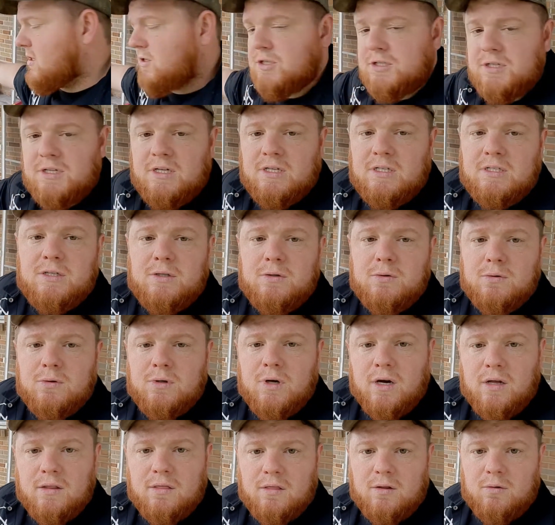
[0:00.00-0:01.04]
I just need to
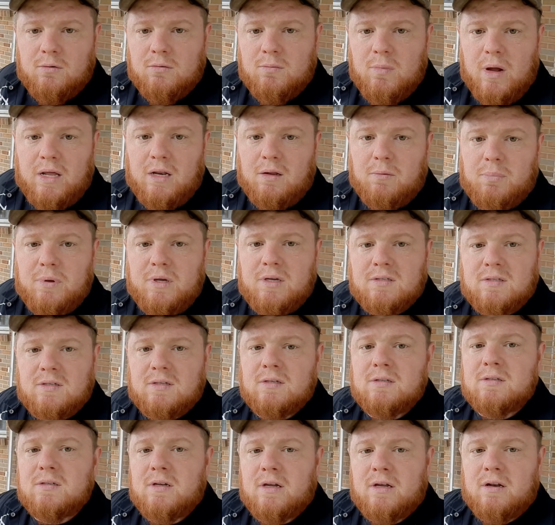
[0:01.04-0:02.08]
cut the remaining
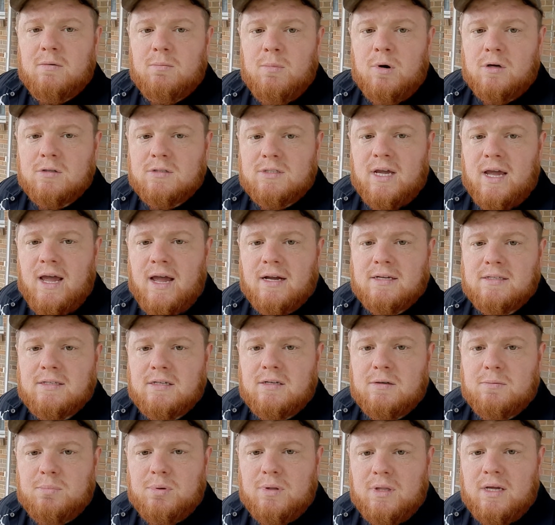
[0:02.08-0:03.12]
pieces and get them all tacked
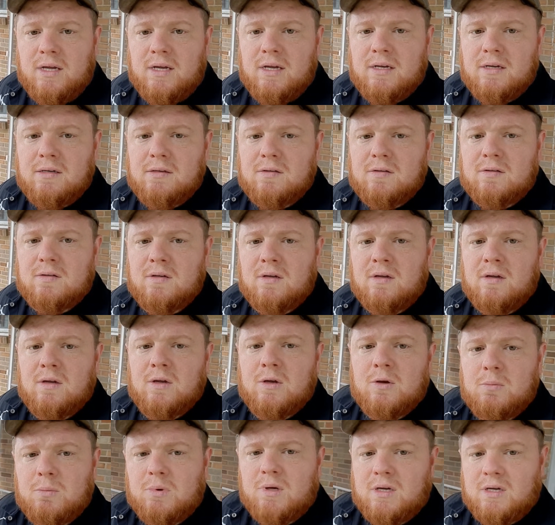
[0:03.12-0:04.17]
into place,
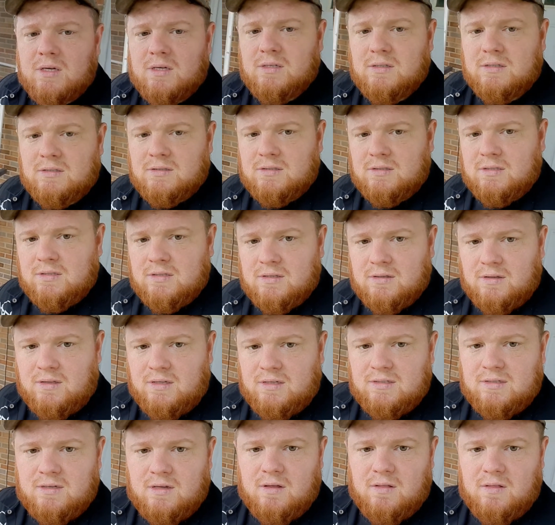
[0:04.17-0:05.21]
because
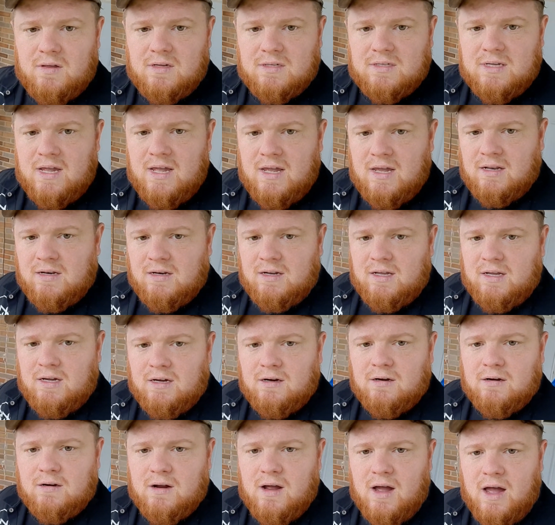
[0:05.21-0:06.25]
this end
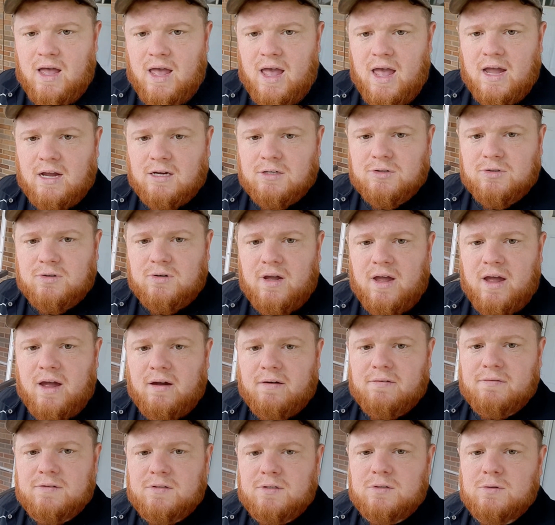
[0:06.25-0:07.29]
here I actually
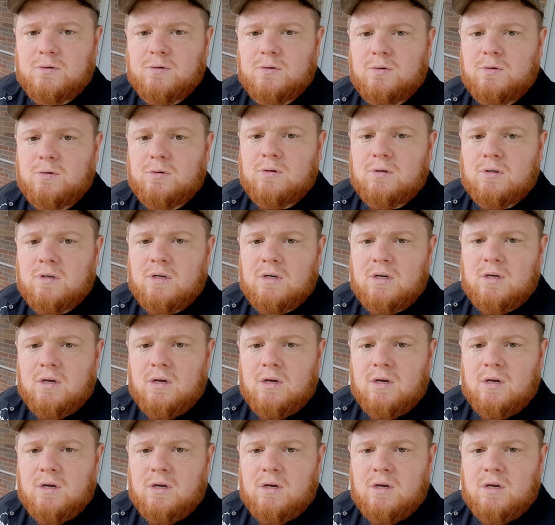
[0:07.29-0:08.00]
have to